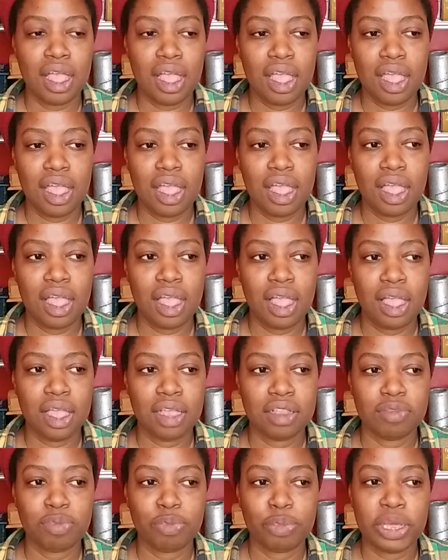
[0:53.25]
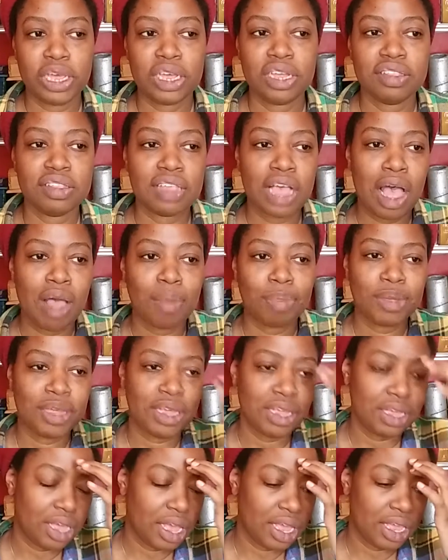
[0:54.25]
and pick a
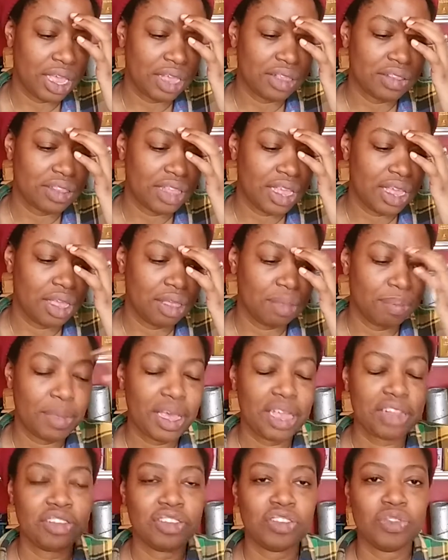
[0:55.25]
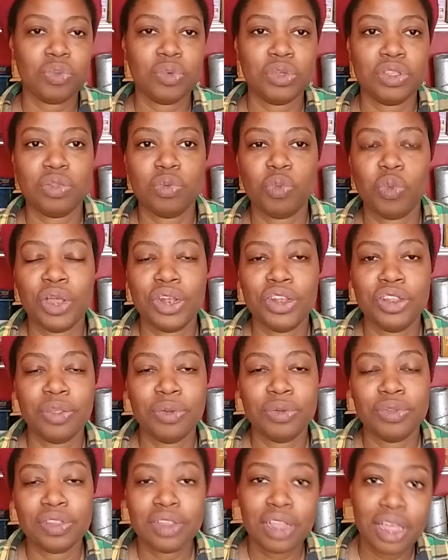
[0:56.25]
topic, I guess, that matches with one of
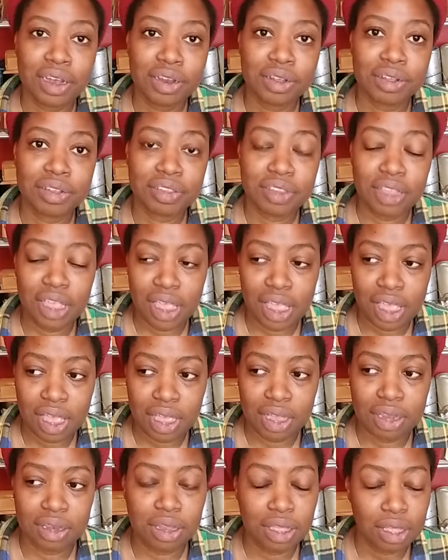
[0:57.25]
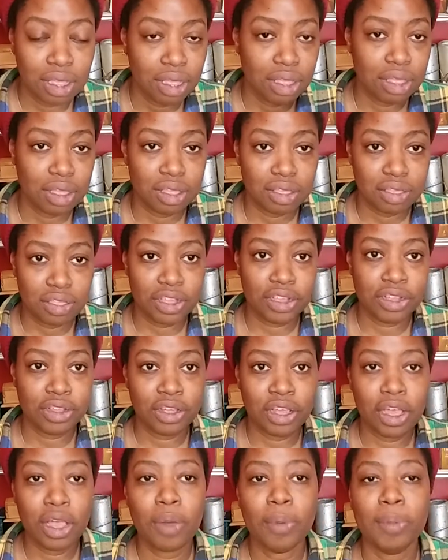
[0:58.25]
those letters, and there you
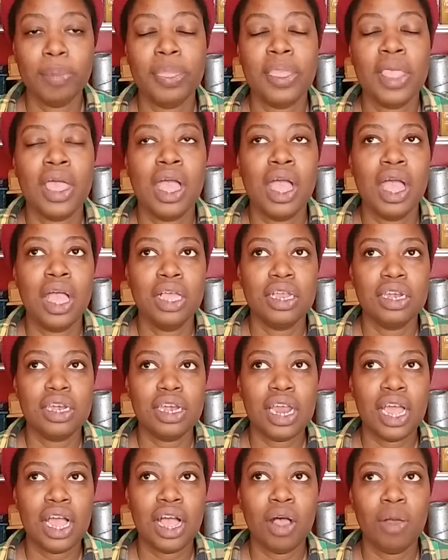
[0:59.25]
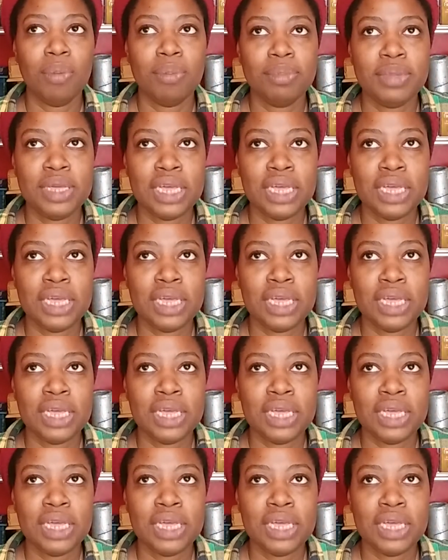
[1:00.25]
go. Now,